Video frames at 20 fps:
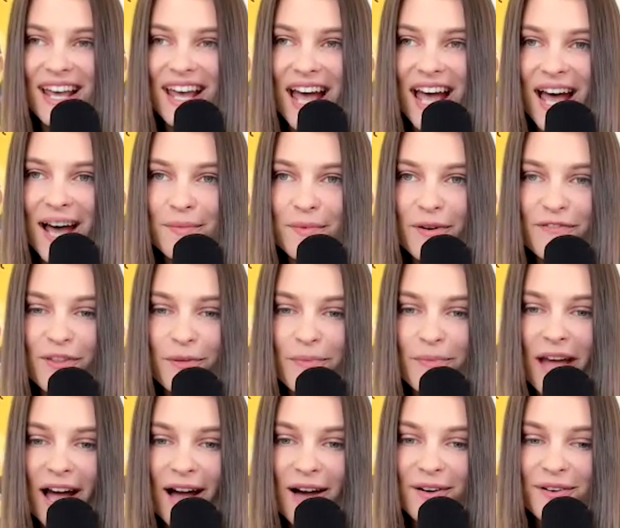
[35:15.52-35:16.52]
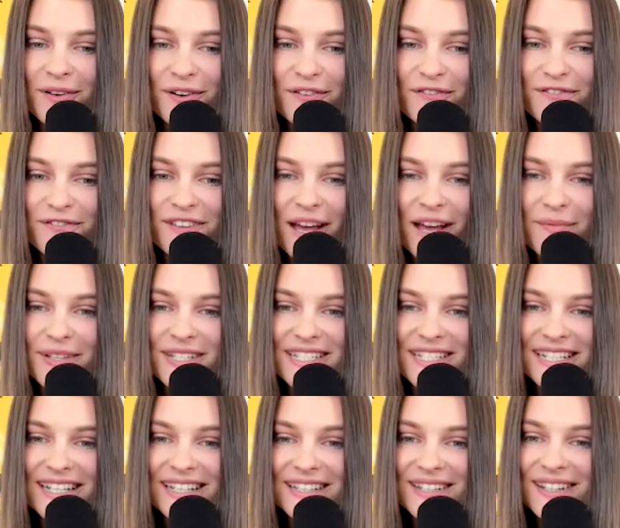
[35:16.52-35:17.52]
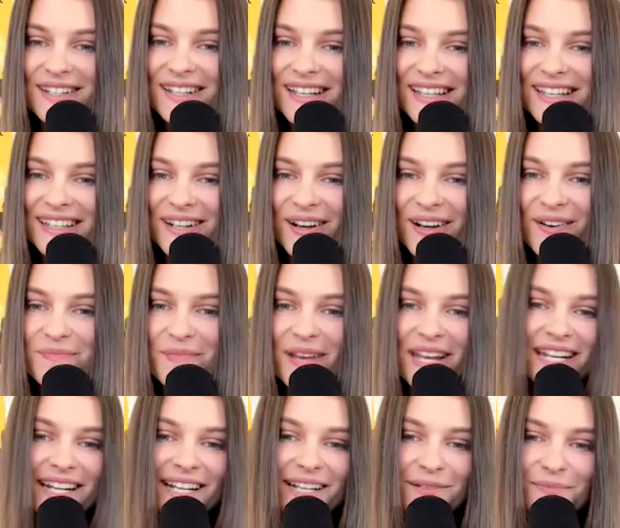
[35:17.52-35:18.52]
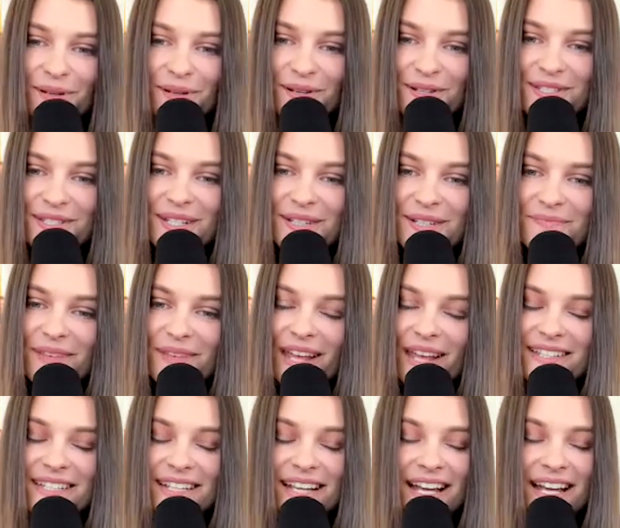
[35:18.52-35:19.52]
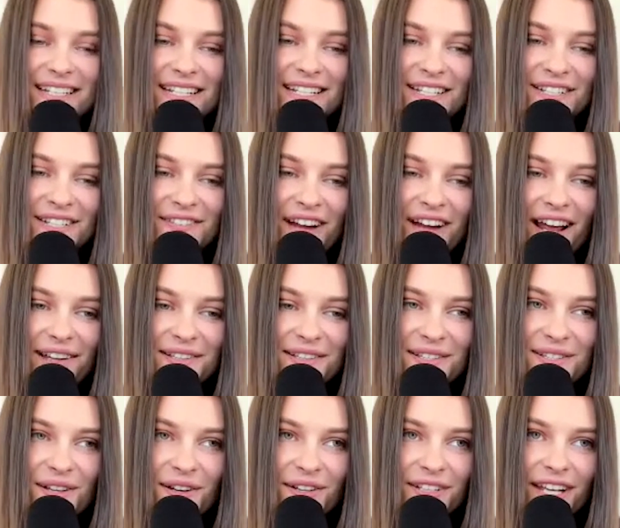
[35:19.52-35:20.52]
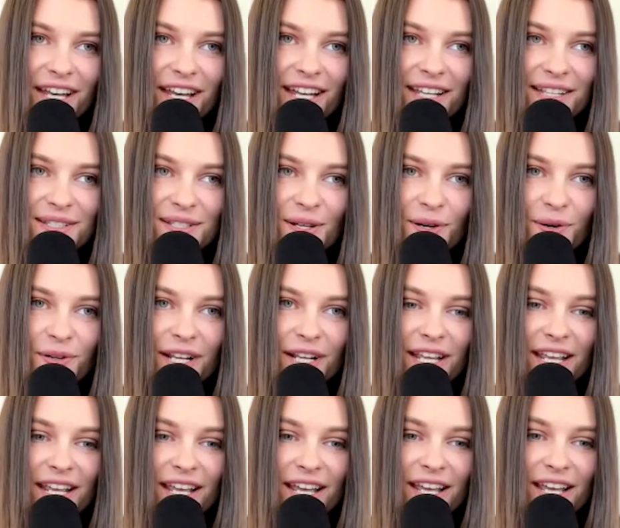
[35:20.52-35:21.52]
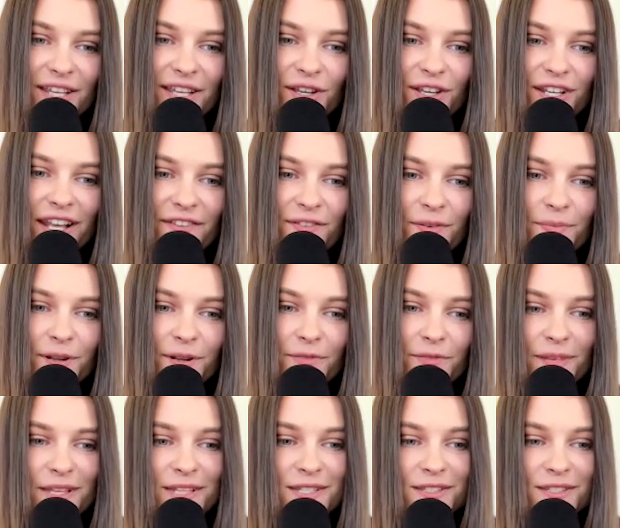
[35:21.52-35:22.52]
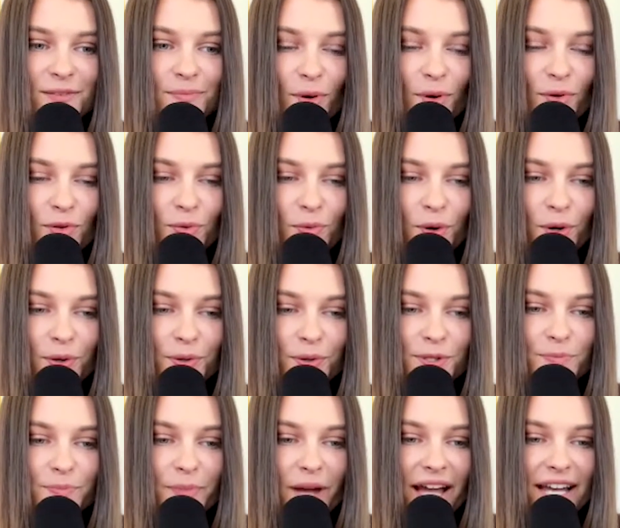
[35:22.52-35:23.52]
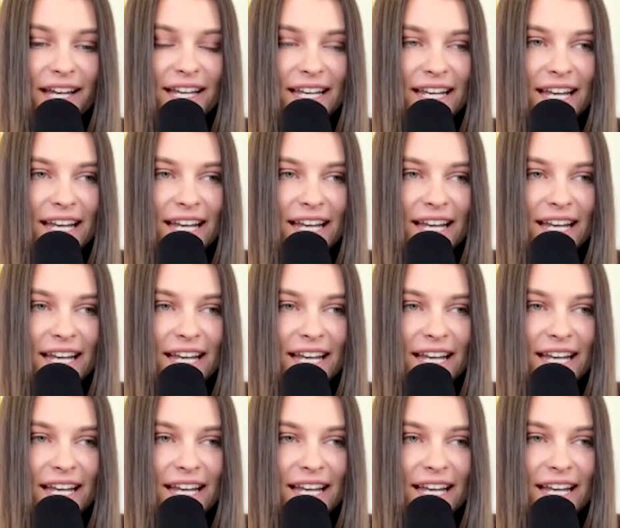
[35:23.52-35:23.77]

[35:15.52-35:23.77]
of the power of coming together, and meeting in person and bouncing ideas around. So yeah, it's cool to hear you can have a bit of best of both worlds. But